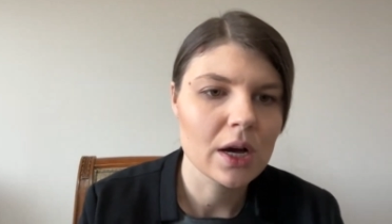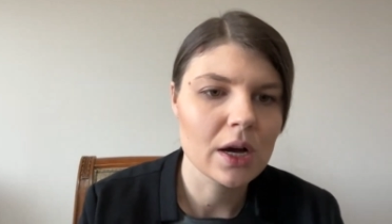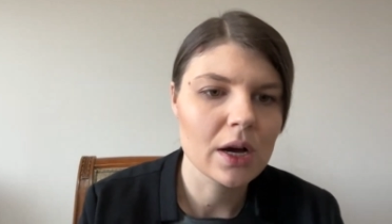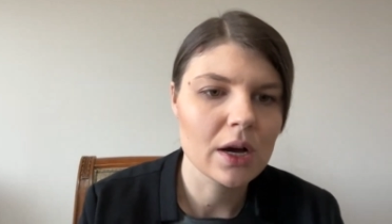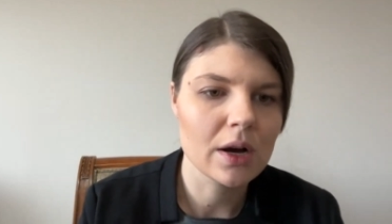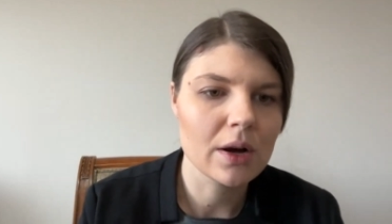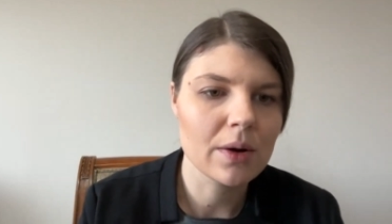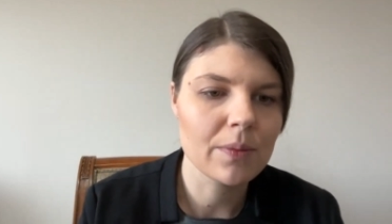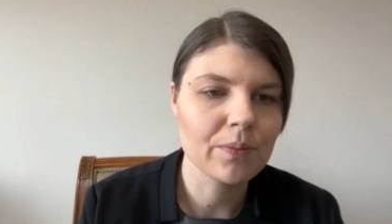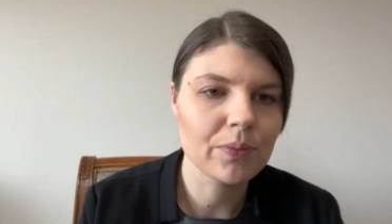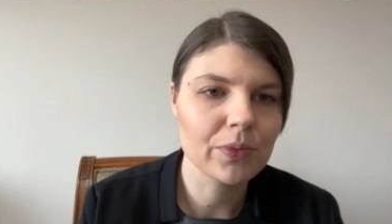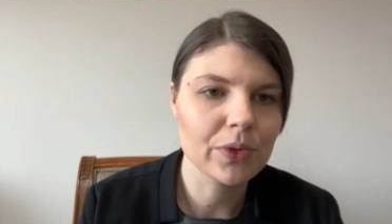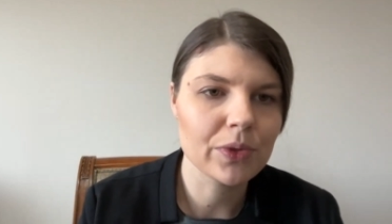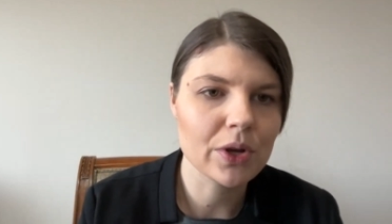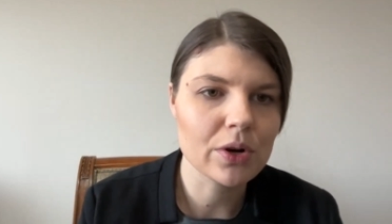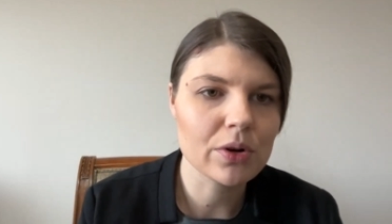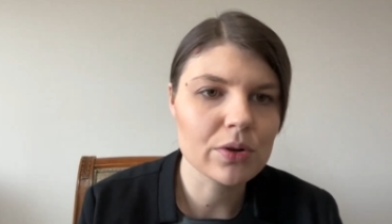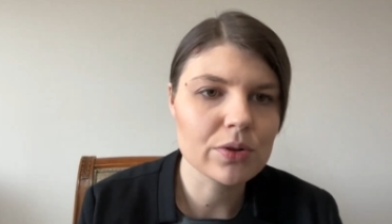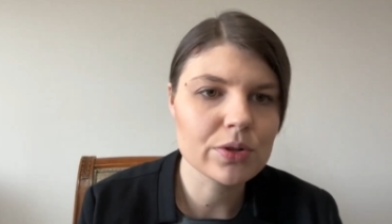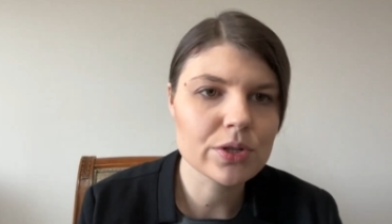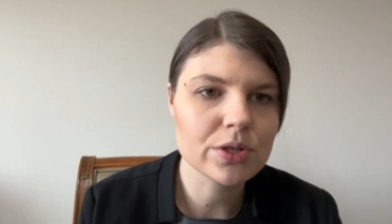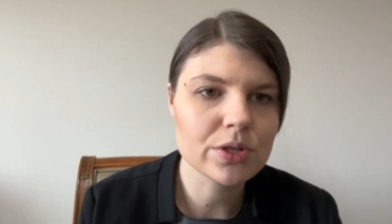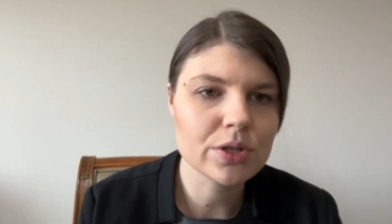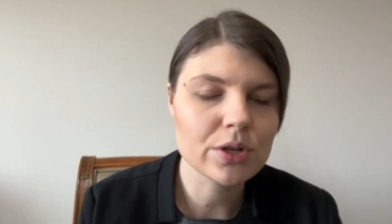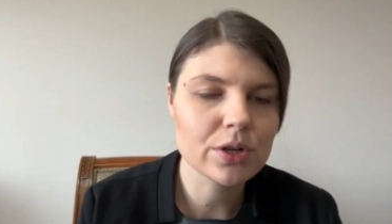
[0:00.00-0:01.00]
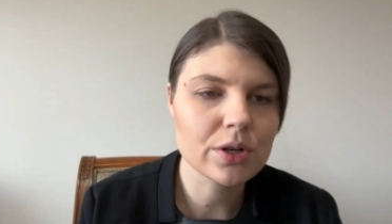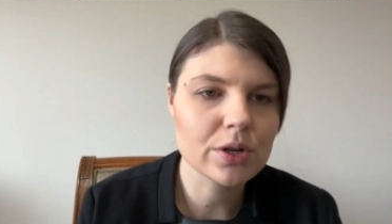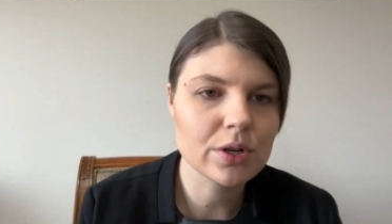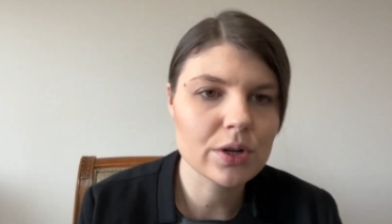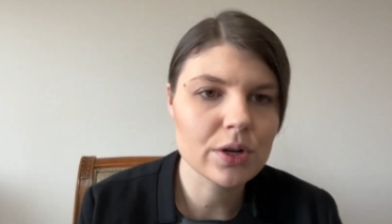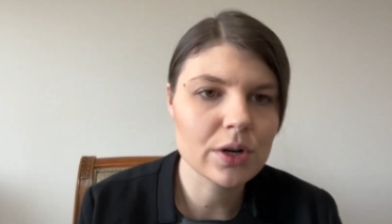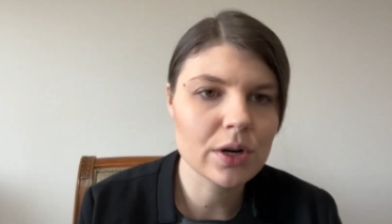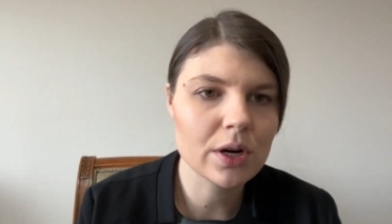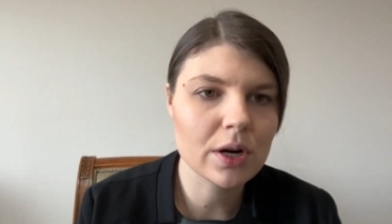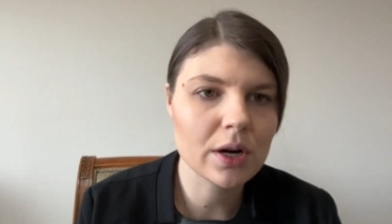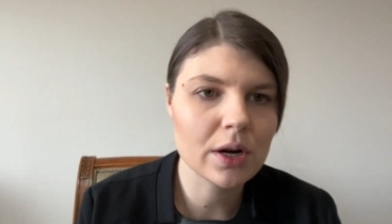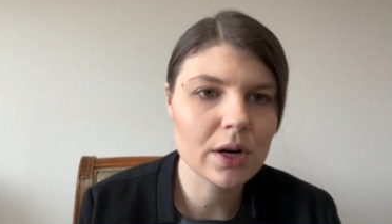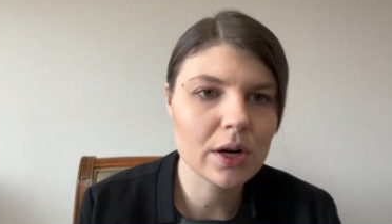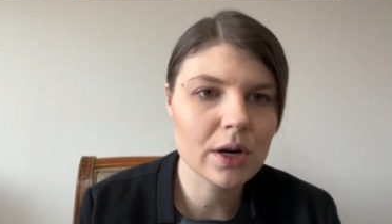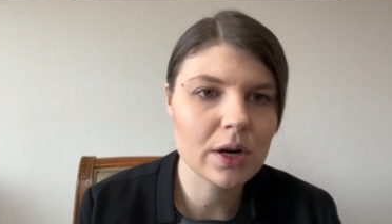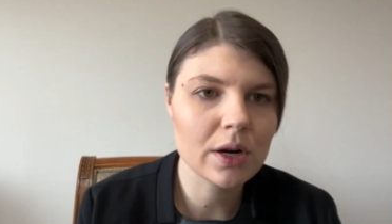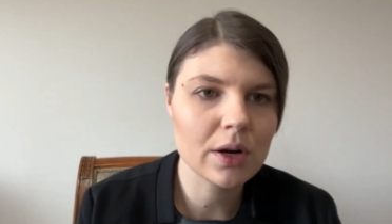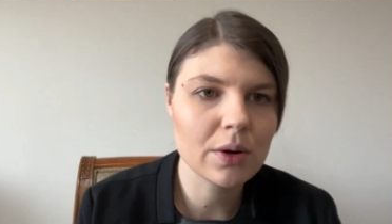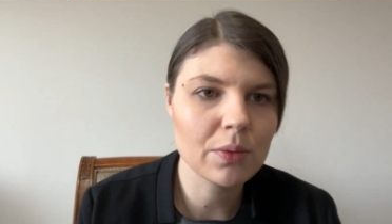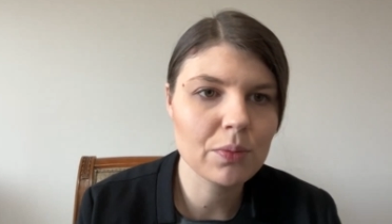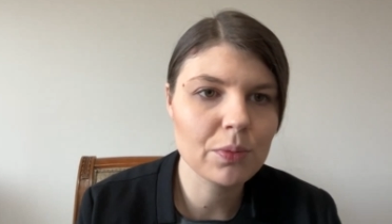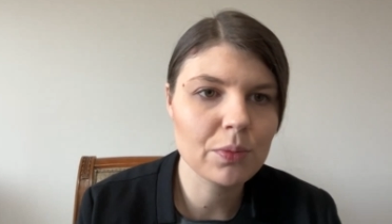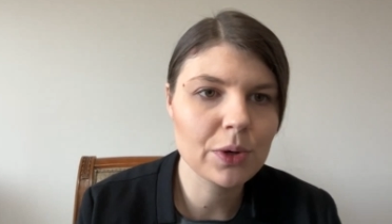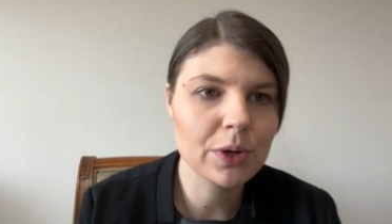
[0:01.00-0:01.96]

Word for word: Um, also, uh,